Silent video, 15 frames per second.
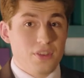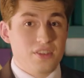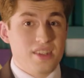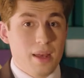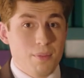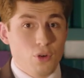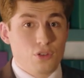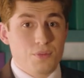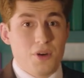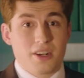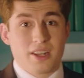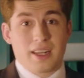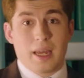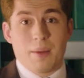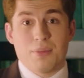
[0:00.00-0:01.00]
the Sandbox
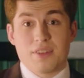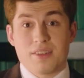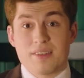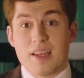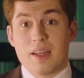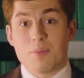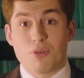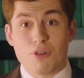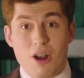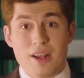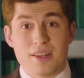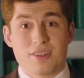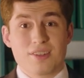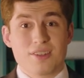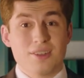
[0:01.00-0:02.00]
market cap and SAND
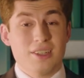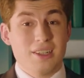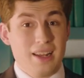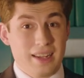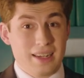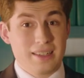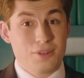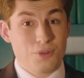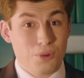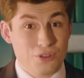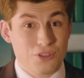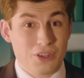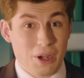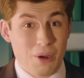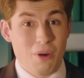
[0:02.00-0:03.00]
price are likely to
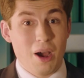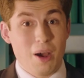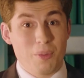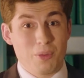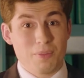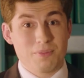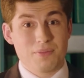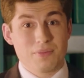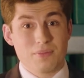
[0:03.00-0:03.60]
also go up.